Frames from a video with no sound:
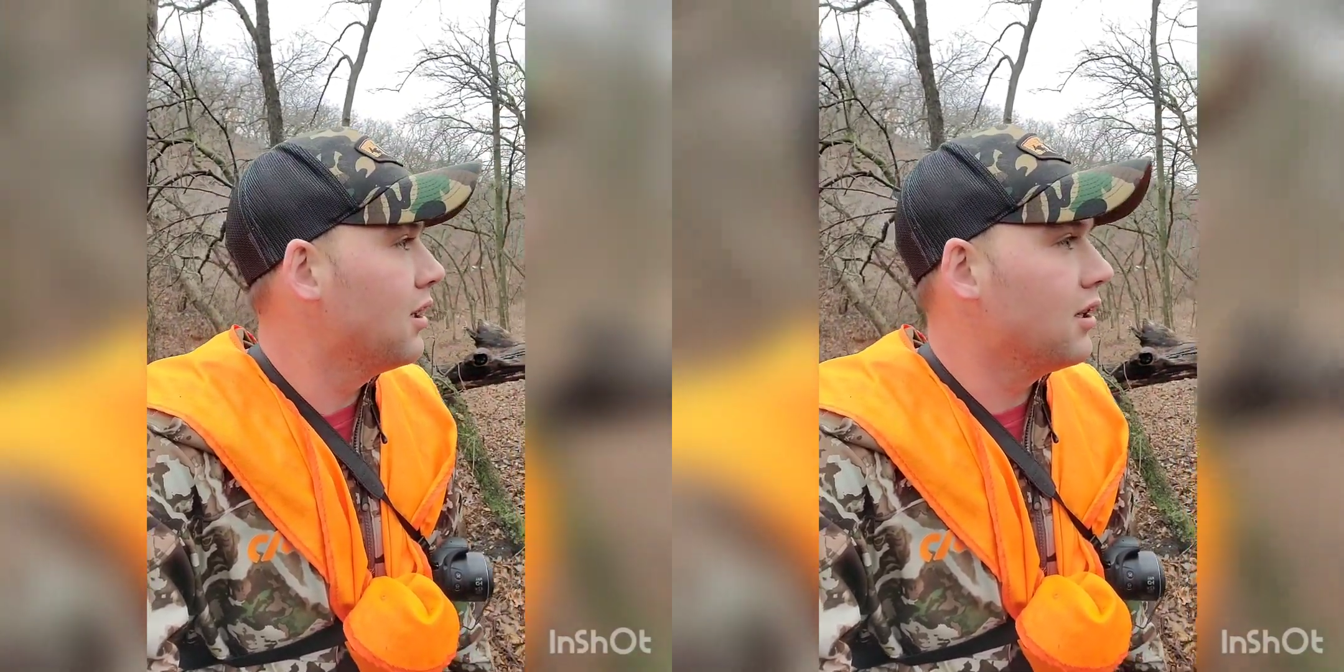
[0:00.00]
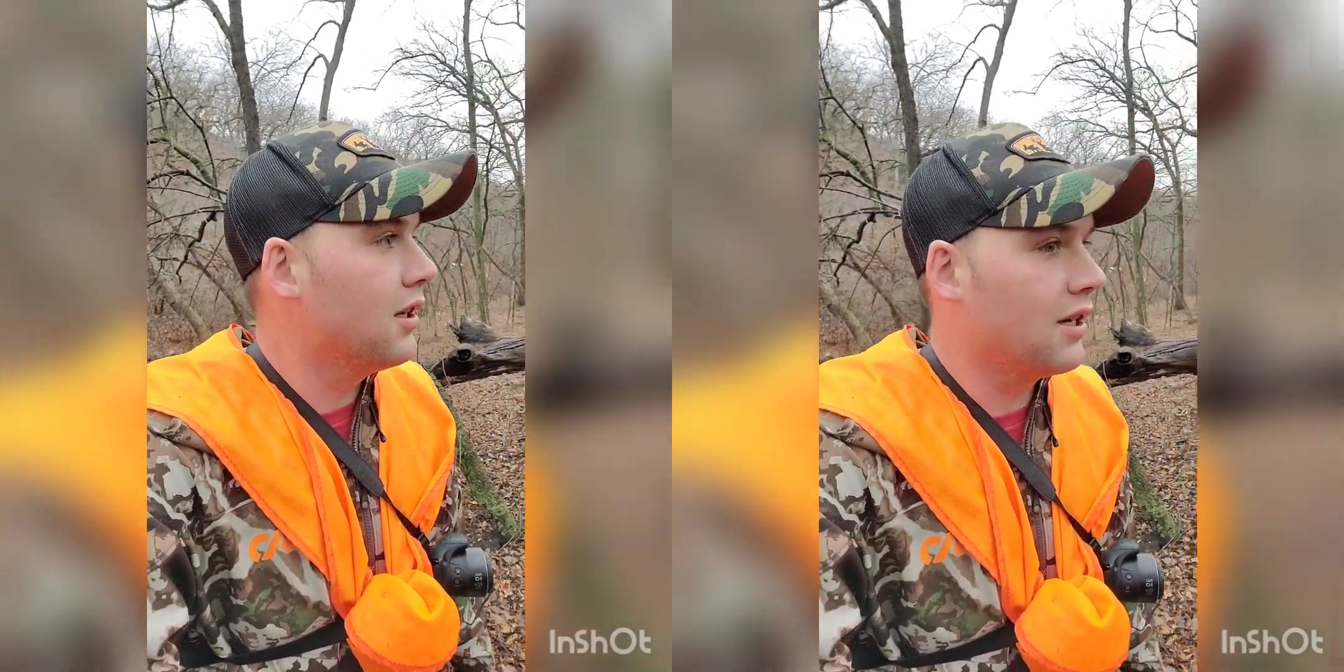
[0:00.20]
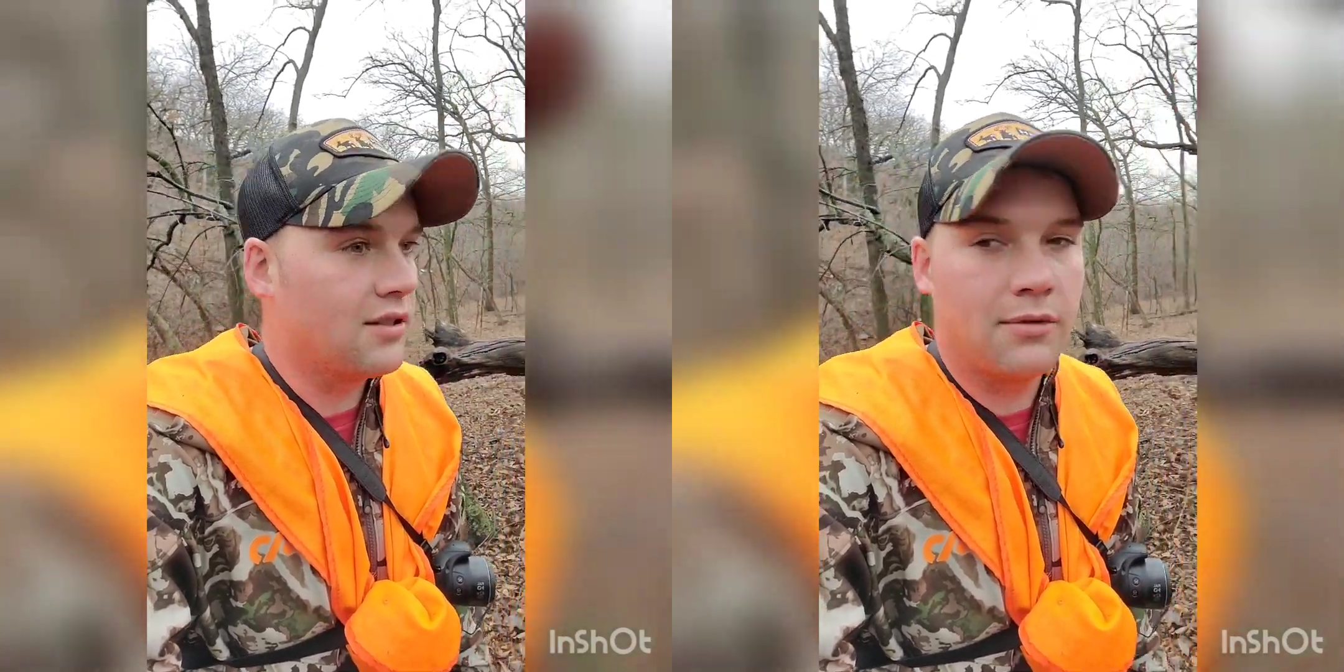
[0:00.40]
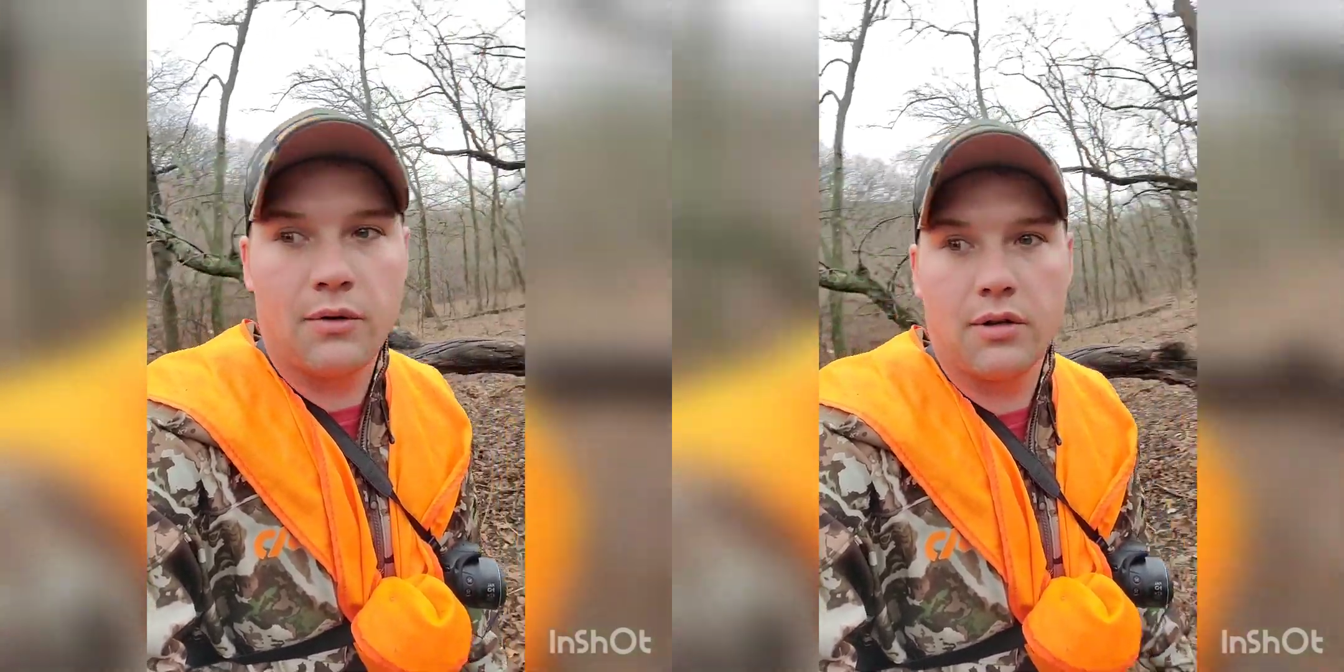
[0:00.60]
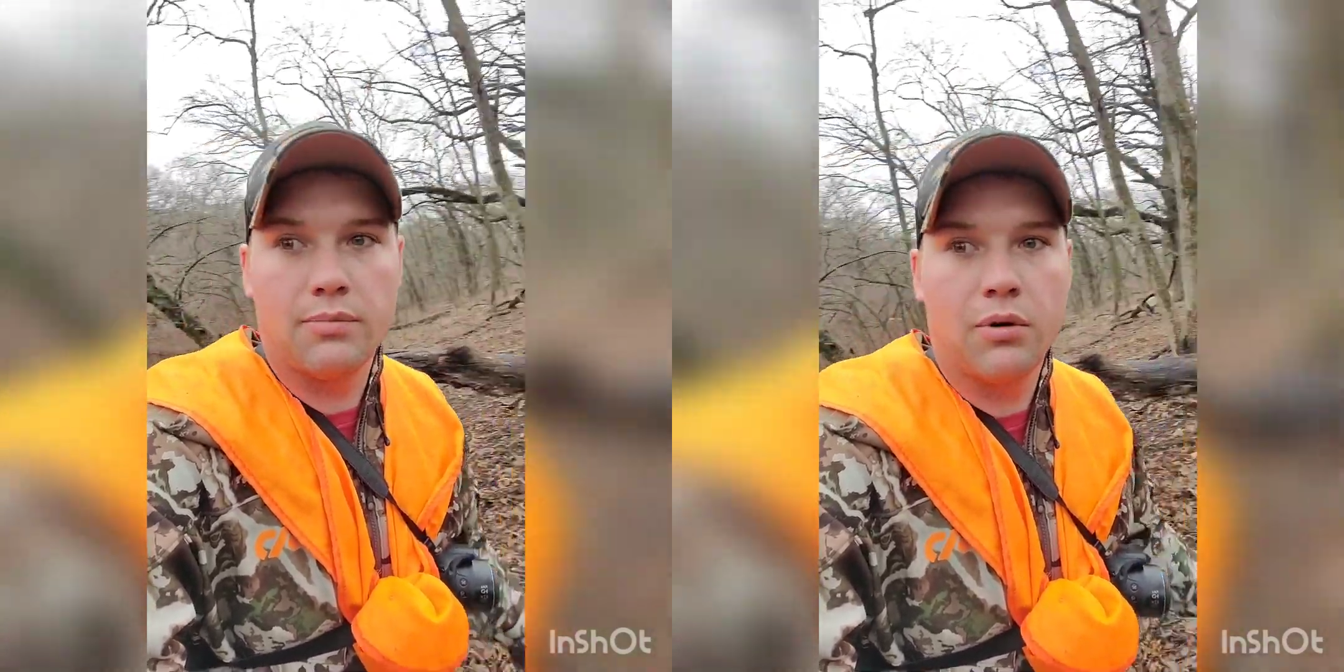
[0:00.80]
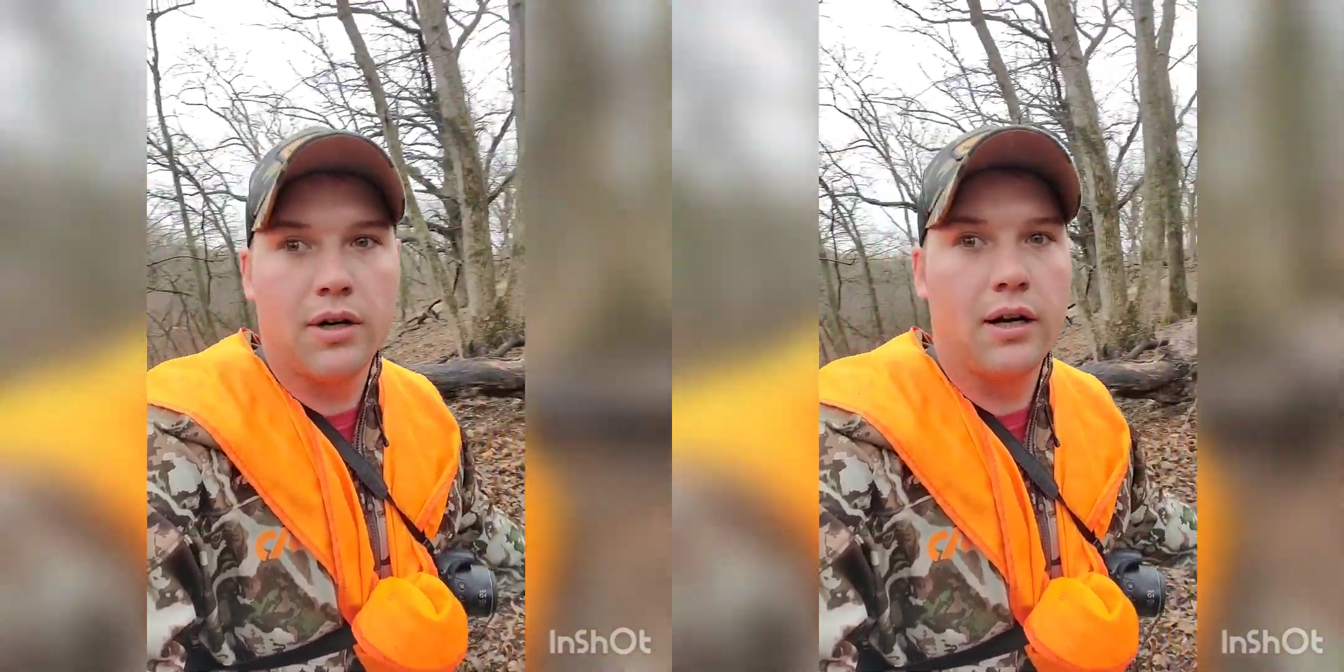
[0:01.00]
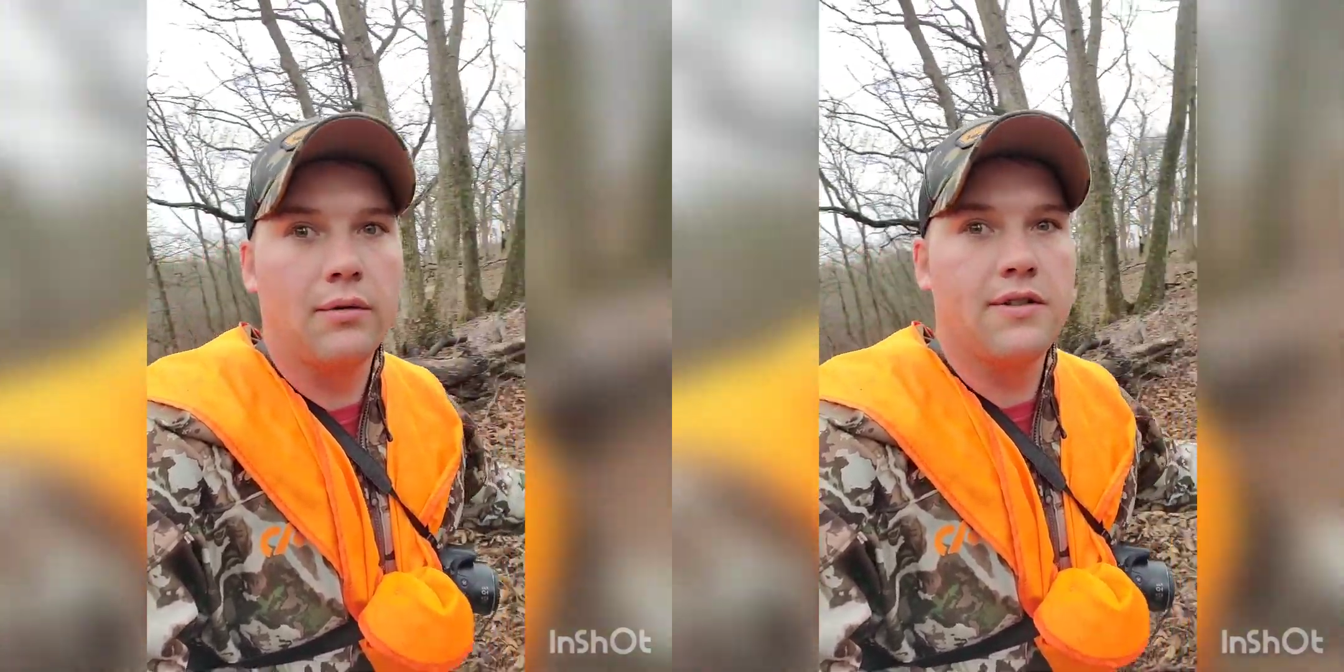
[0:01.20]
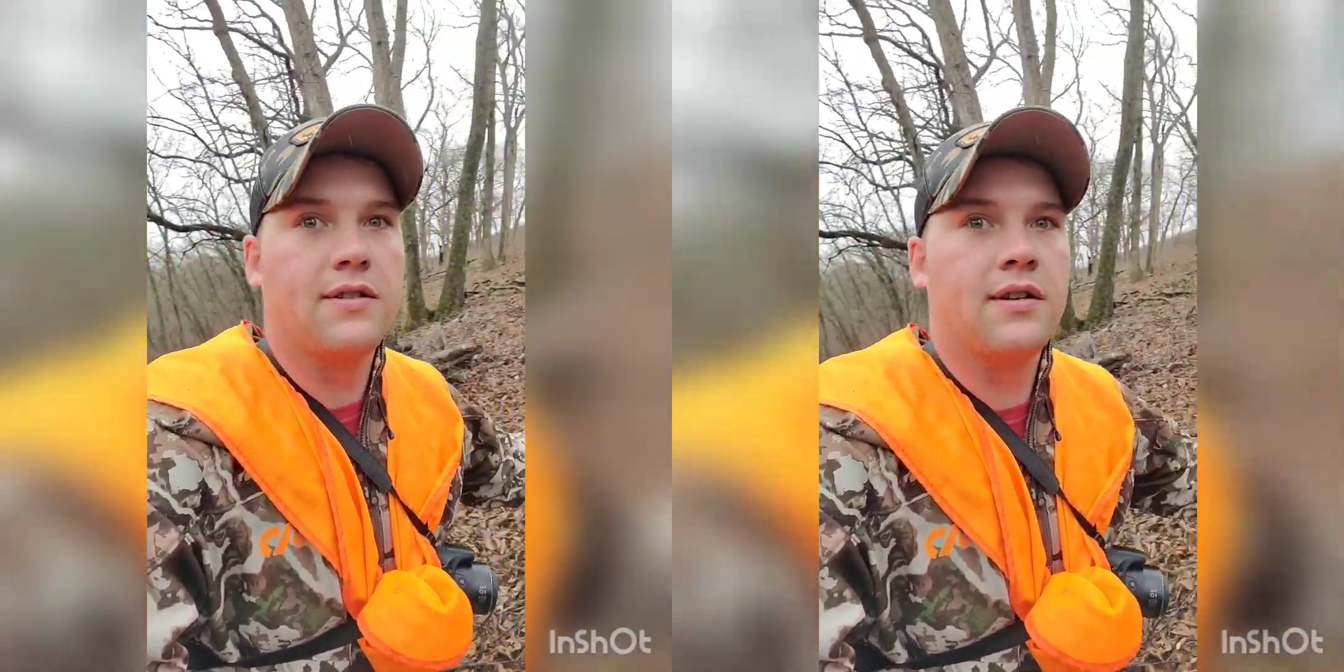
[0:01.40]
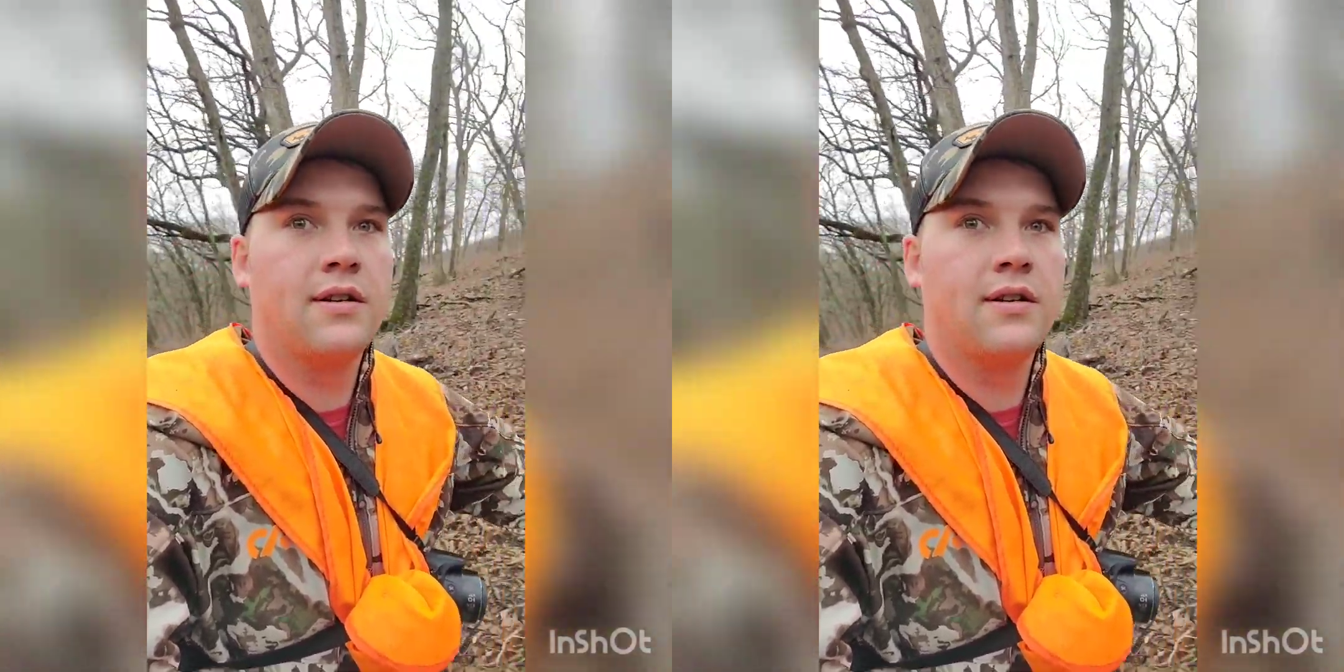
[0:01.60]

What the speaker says: yeah, something I wanted to point out was